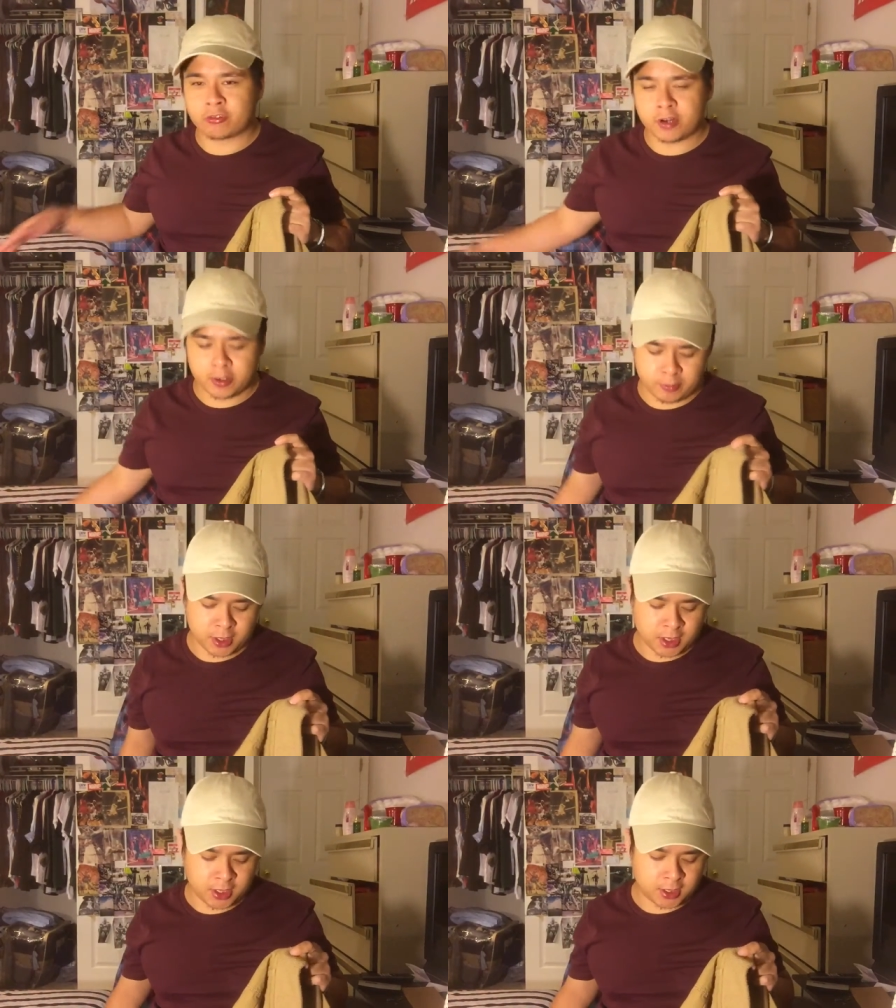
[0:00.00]

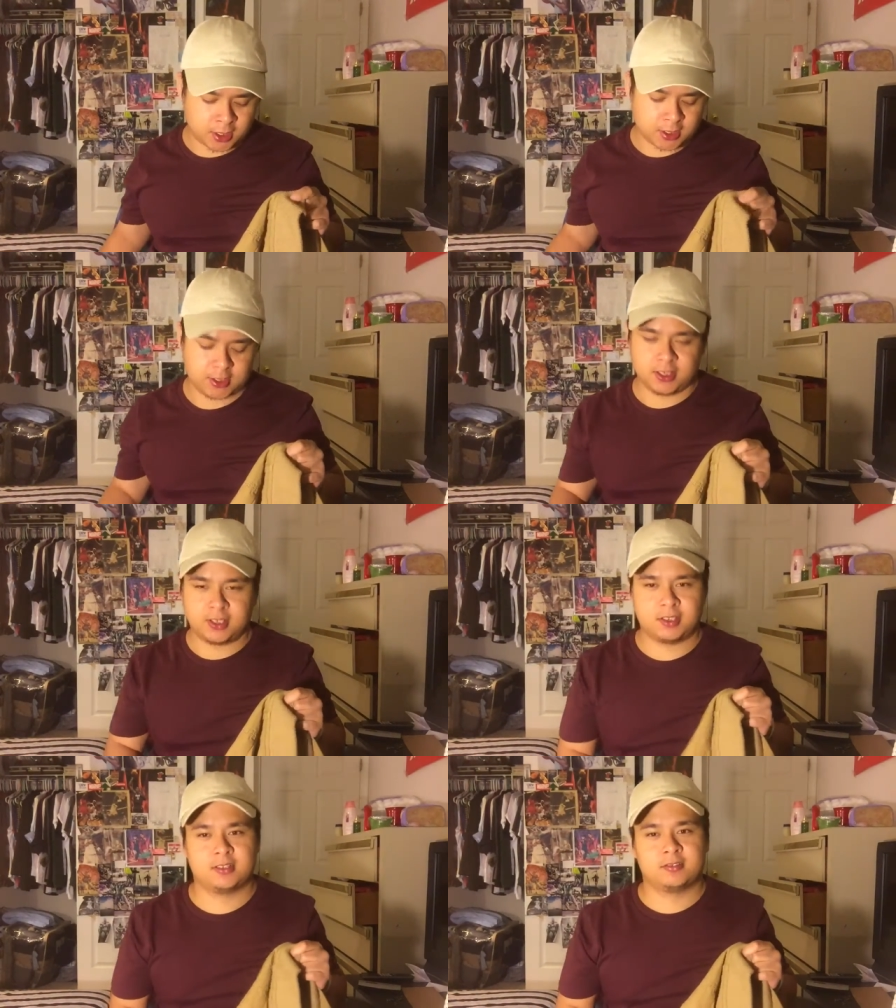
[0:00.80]
creamy,
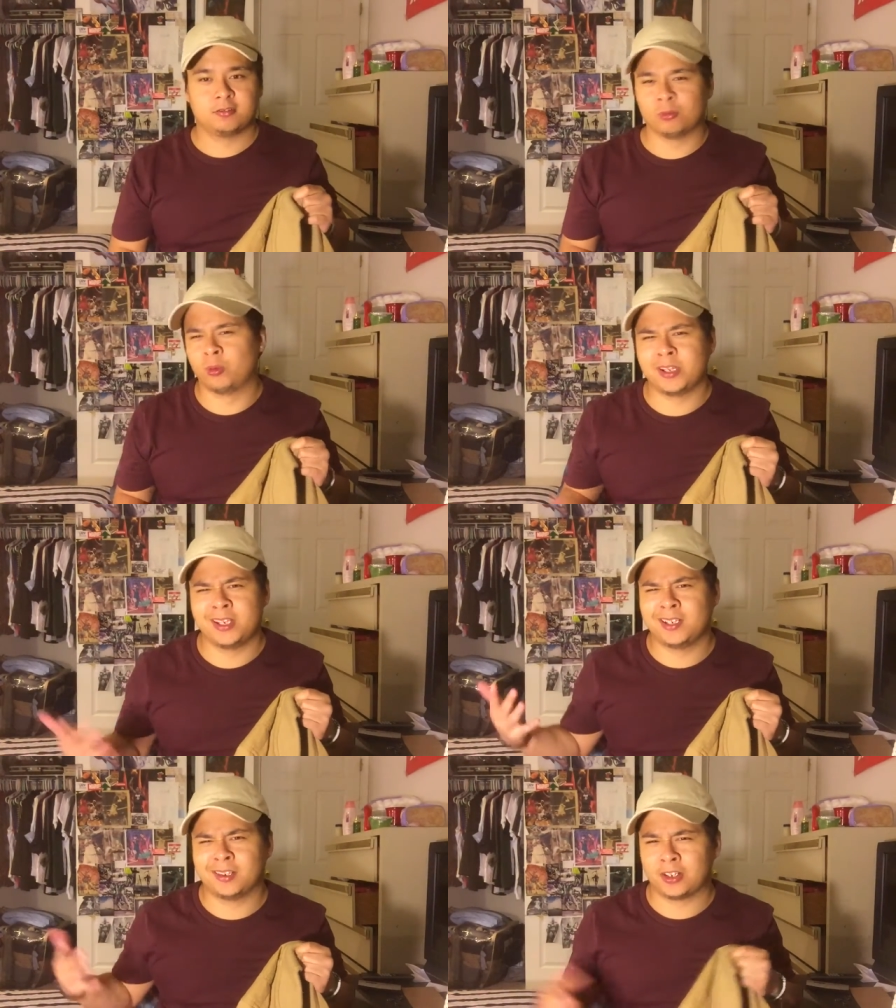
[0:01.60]

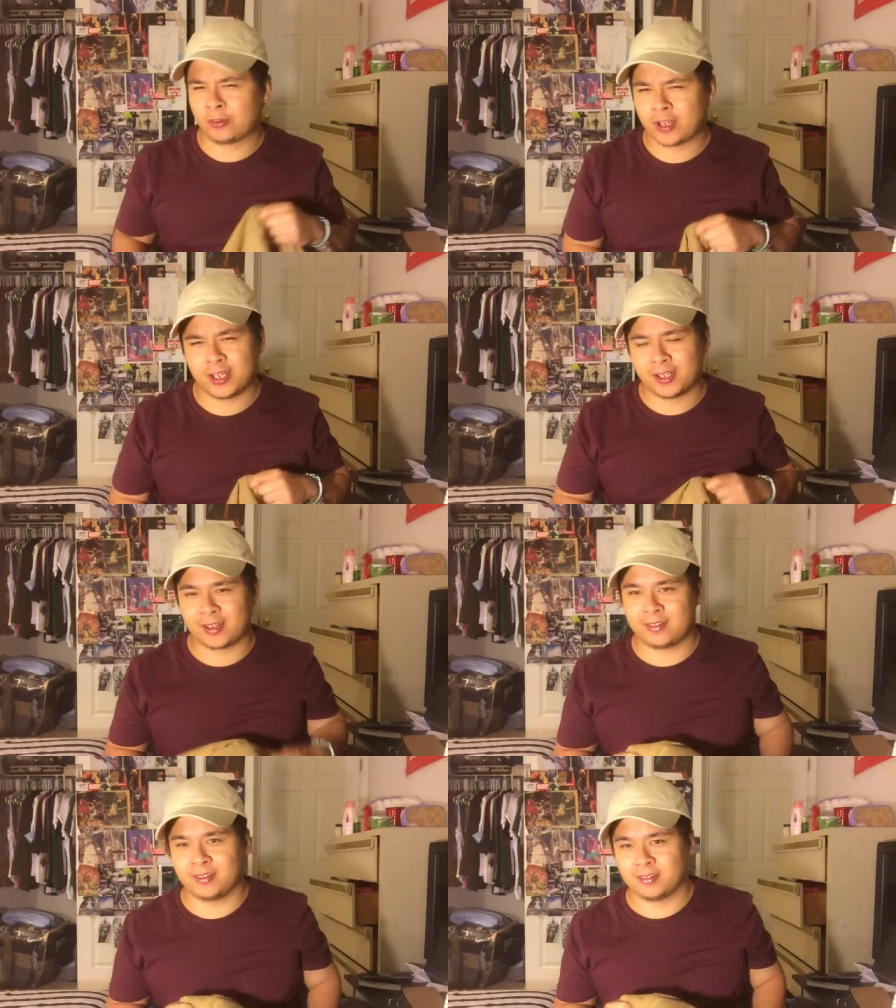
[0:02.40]
weedy colorway. I
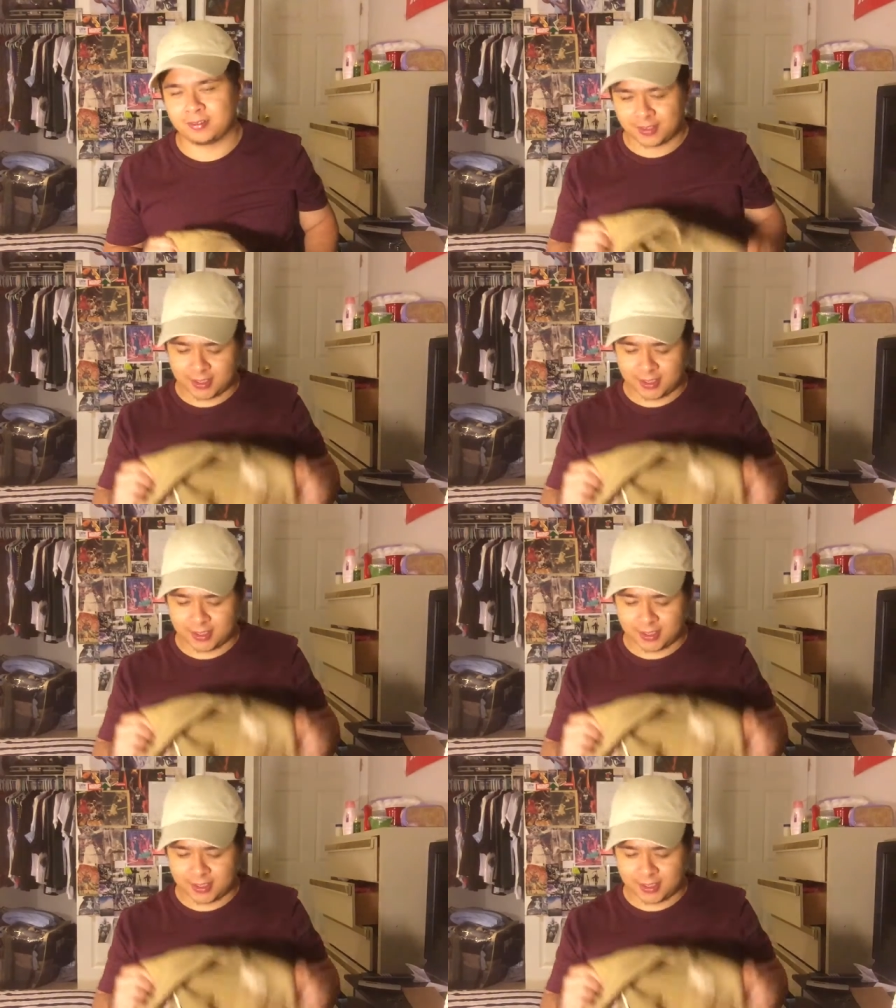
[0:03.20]
don't know.